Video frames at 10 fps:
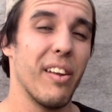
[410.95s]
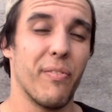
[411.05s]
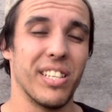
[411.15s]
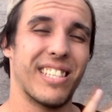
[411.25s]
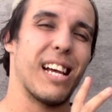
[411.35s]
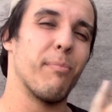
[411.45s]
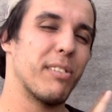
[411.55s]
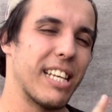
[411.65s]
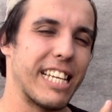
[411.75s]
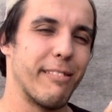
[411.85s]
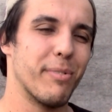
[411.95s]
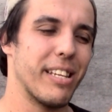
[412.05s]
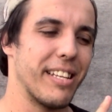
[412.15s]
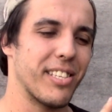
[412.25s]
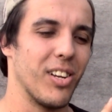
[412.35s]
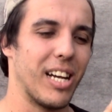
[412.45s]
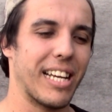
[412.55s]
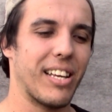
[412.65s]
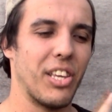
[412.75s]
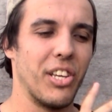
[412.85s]
and for some teams it's
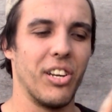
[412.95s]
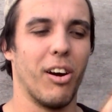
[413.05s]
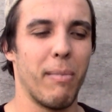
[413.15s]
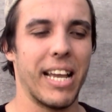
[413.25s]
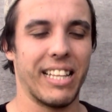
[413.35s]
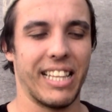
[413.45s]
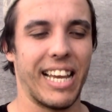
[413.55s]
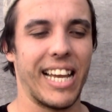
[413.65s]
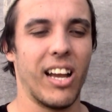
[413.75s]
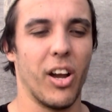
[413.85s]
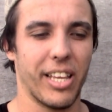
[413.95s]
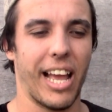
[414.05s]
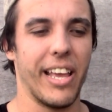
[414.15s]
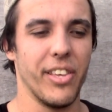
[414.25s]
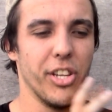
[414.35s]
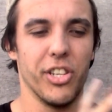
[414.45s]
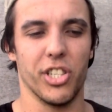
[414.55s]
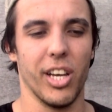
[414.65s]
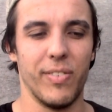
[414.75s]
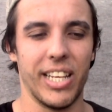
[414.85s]
like, you're not making the 8, okay, you
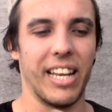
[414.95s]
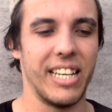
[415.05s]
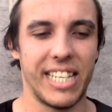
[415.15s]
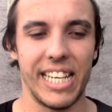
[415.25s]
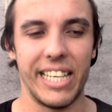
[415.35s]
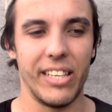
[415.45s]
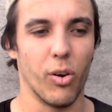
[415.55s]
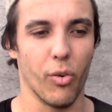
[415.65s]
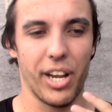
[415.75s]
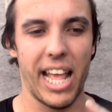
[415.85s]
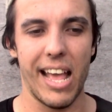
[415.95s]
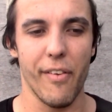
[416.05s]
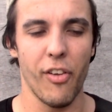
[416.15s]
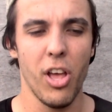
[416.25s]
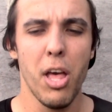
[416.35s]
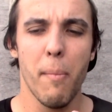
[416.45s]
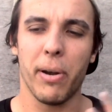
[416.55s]
deserve to get a D or an F.